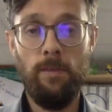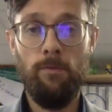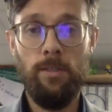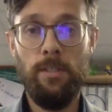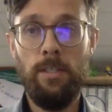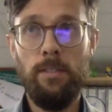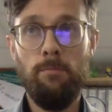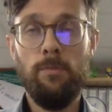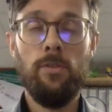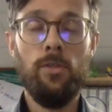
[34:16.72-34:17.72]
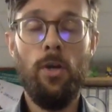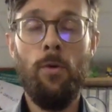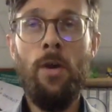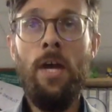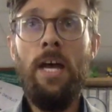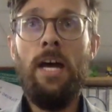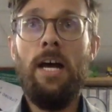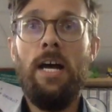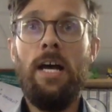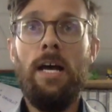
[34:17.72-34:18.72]
systems. So
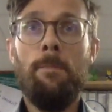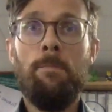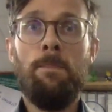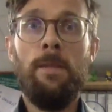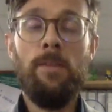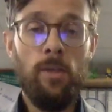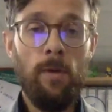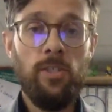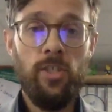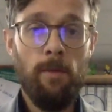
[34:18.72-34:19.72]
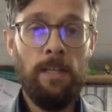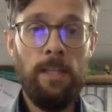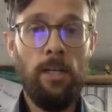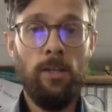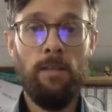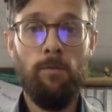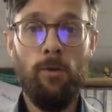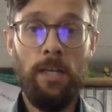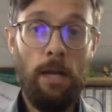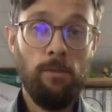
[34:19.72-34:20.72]
in the US, generally they're looking for
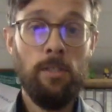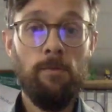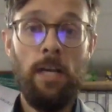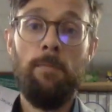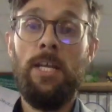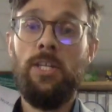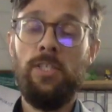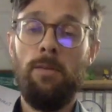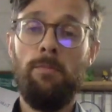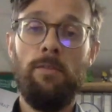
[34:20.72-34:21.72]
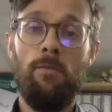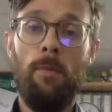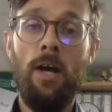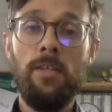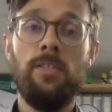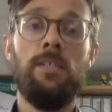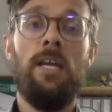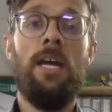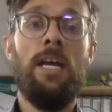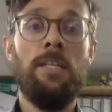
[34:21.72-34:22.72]
a counsellor recommendation, something from us,
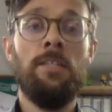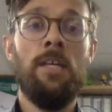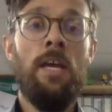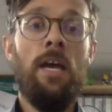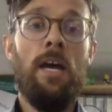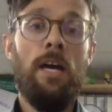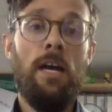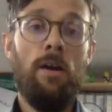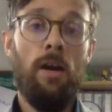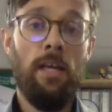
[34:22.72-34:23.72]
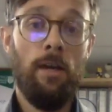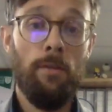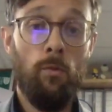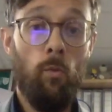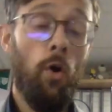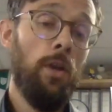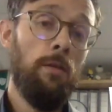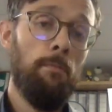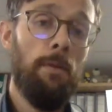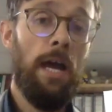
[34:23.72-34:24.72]
and either
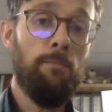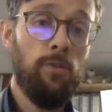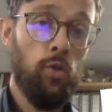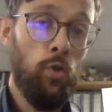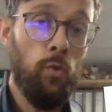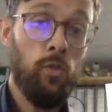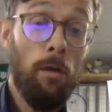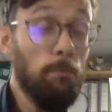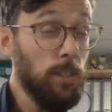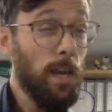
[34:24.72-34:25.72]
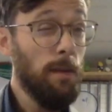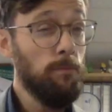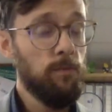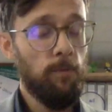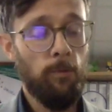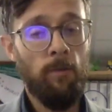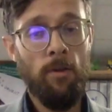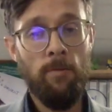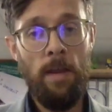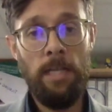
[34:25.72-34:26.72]
1, perhaps 2, sometimes, but
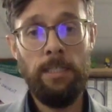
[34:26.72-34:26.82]
very rarely